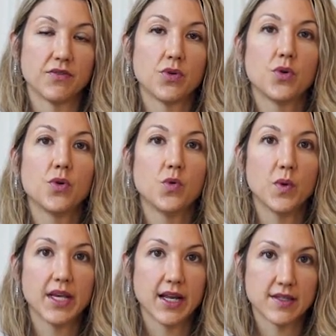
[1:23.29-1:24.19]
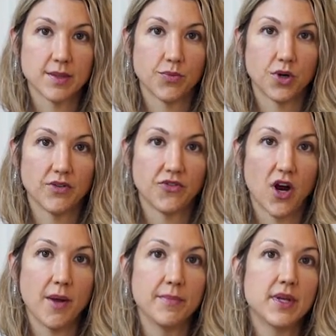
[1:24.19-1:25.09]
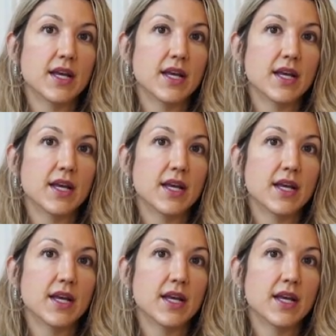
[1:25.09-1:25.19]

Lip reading: who we get support from.